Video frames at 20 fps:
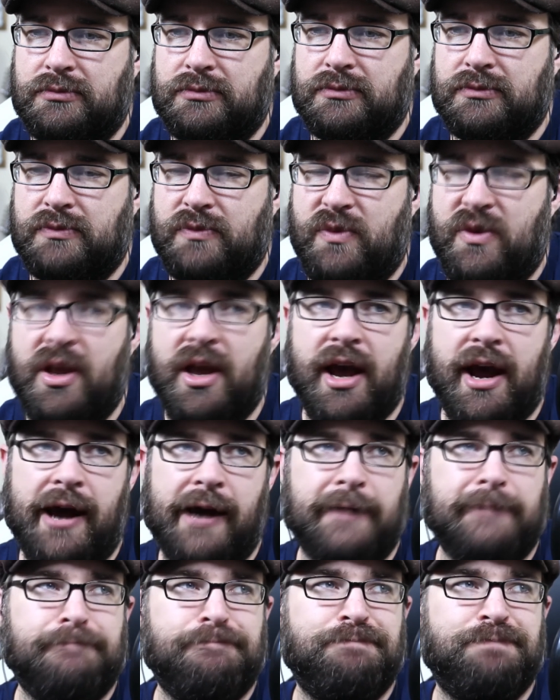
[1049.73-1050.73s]
Yeah.
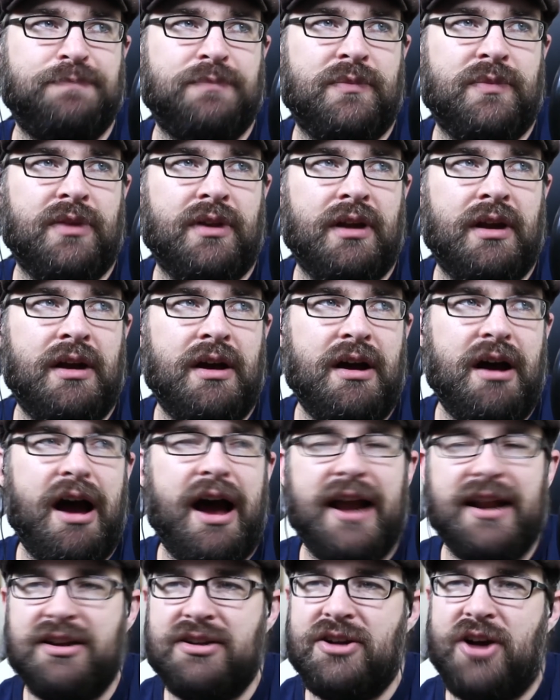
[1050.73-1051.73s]
I
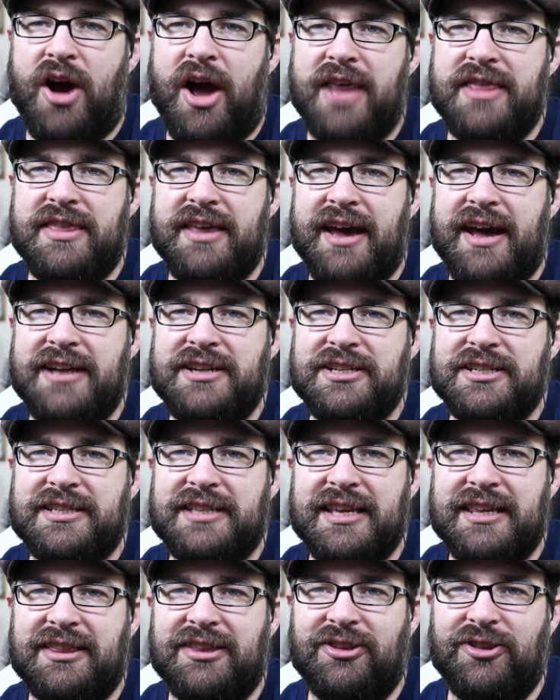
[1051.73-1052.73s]
don't know. I just
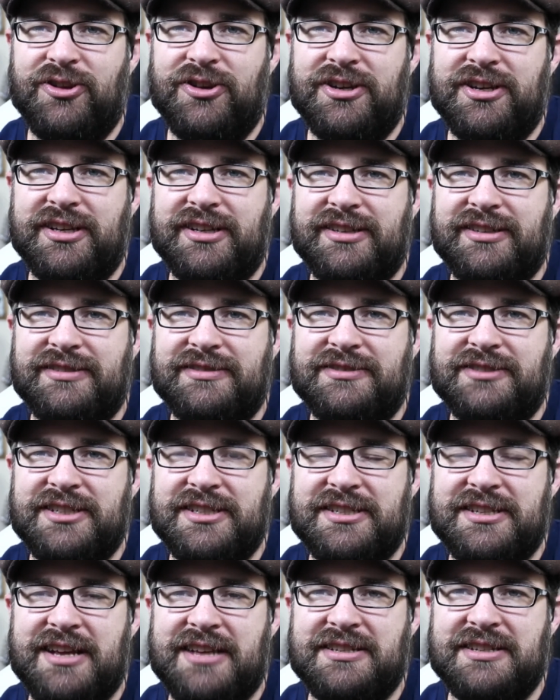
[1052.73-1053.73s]
think the look just
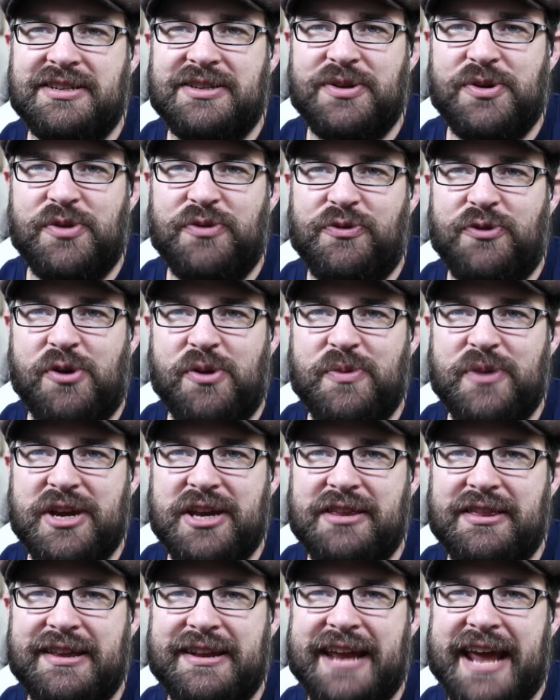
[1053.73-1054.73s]
doesn't do it for me.
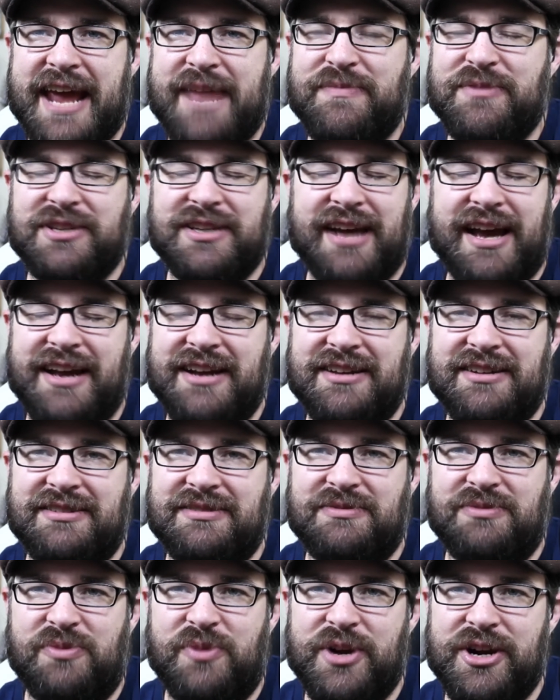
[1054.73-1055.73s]
The name is kind
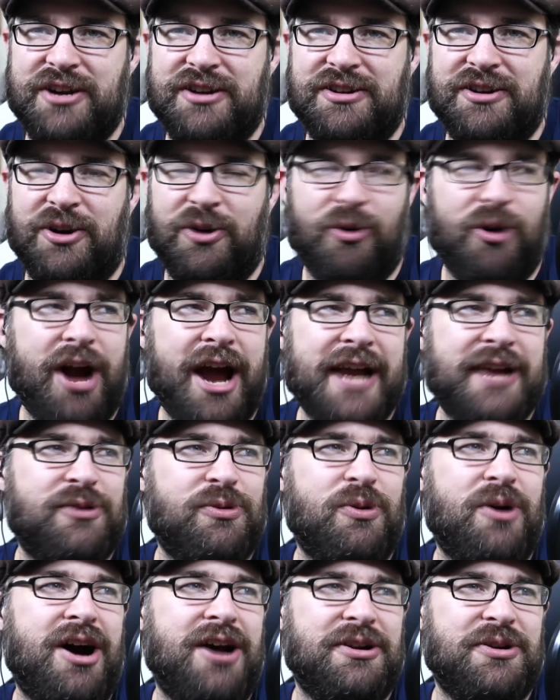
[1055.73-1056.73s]
of weird. Hirai
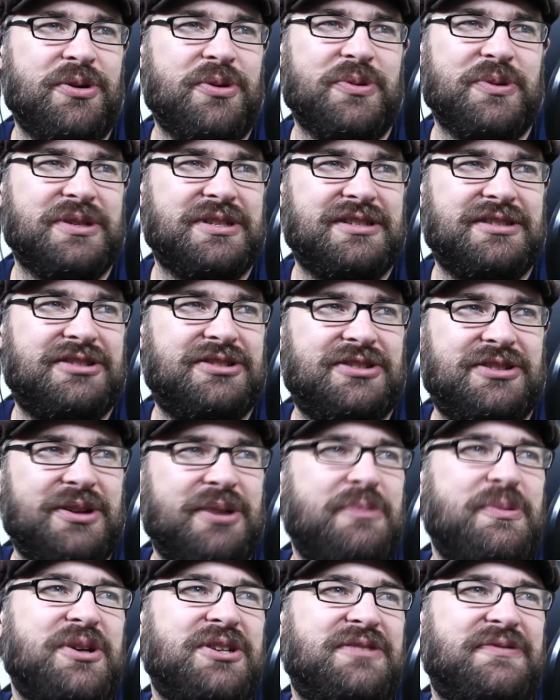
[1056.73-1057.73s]
Kawato was so
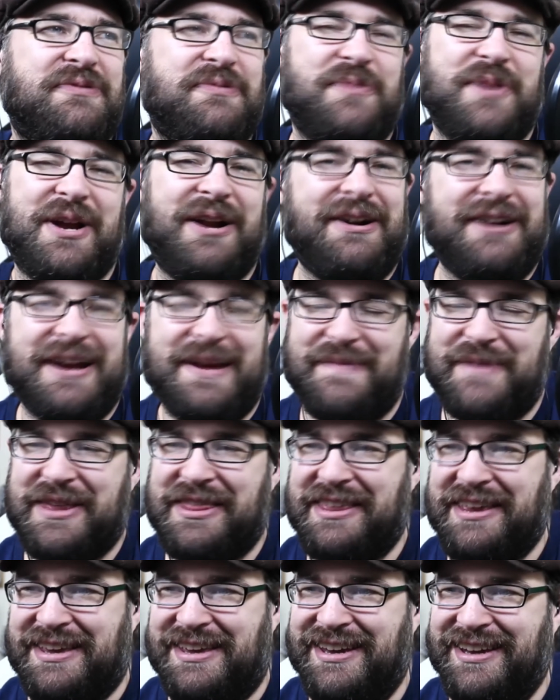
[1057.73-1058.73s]
much of a better name, I think.